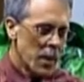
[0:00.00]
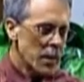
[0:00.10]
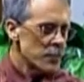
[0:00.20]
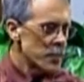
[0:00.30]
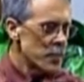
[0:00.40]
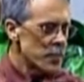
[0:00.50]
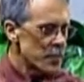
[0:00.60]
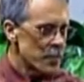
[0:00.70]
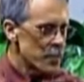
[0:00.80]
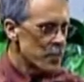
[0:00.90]
I'm used
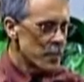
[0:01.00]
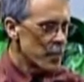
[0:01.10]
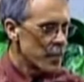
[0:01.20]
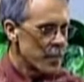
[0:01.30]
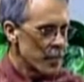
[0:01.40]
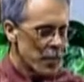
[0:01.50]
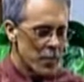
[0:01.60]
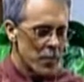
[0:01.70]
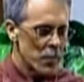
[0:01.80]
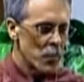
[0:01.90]
to
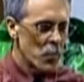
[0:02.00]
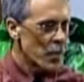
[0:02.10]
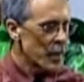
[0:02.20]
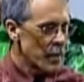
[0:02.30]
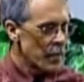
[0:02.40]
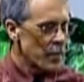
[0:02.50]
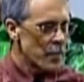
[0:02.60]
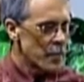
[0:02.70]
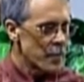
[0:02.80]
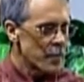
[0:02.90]
working
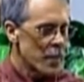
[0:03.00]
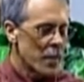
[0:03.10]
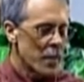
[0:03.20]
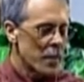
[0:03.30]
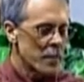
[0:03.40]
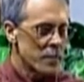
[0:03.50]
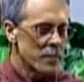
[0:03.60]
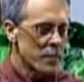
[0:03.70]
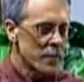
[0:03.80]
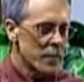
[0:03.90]
hard, and
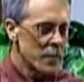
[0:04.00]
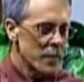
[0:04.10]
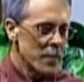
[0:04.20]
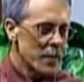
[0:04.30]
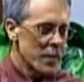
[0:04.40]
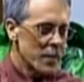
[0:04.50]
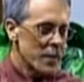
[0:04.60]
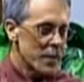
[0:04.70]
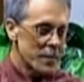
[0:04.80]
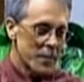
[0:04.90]

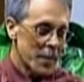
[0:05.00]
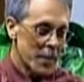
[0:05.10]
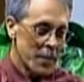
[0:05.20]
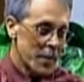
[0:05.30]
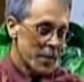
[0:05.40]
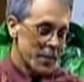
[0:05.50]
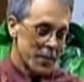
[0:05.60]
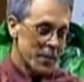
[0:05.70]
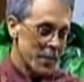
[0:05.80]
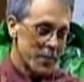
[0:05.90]

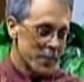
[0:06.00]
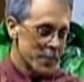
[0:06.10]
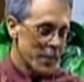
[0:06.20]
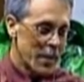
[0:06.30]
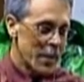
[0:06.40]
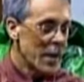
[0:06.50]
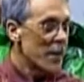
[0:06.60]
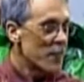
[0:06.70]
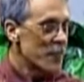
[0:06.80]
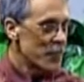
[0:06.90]
you know, I
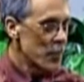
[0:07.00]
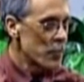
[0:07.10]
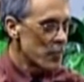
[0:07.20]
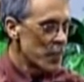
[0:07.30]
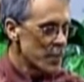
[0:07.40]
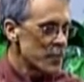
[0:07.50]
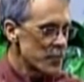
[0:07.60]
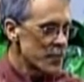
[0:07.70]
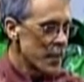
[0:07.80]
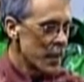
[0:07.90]
have fewer
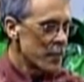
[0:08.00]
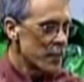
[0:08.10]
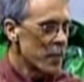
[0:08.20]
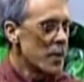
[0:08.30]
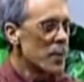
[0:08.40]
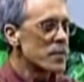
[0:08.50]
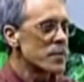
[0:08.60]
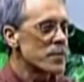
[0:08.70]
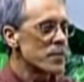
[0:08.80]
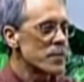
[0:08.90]
muscles now
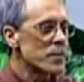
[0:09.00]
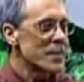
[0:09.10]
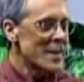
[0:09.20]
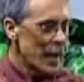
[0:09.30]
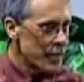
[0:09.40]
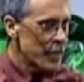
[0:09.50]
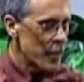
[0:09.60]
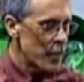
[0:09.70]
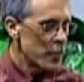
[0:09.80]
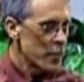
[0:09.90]
to get
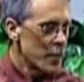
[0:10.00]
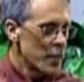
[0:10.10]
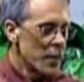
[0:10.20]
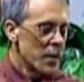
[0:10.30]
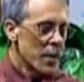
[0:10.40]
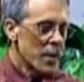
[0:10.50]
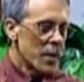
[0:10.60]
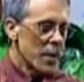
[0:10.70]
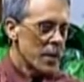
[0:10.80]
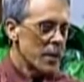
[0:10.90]
there,
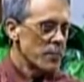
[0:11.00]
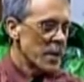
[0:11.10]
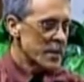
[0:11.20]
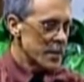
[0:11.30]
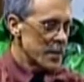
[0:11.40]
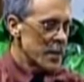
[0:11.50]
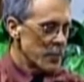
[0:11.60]
and it makes it that